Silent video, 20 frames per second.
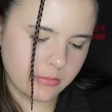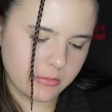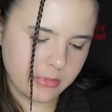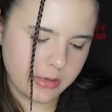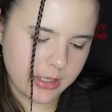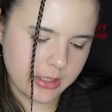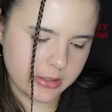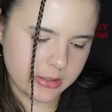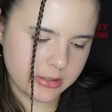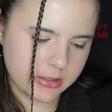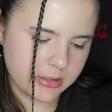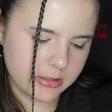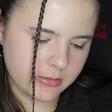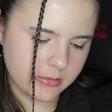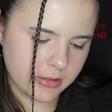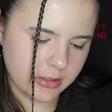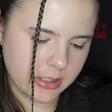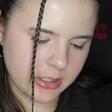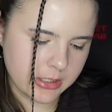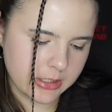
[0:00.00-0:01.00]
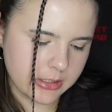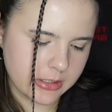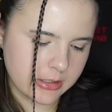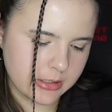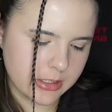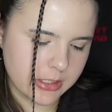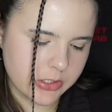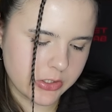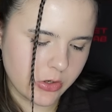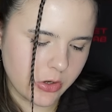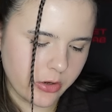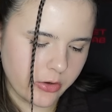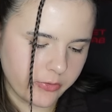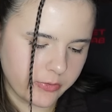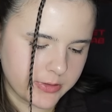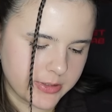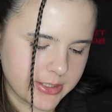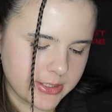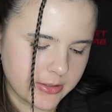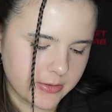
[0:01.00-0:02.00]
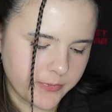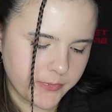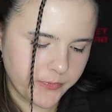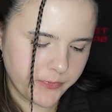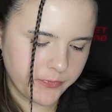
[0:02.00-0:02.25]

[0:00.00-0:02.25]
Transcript: melt, it dissolves.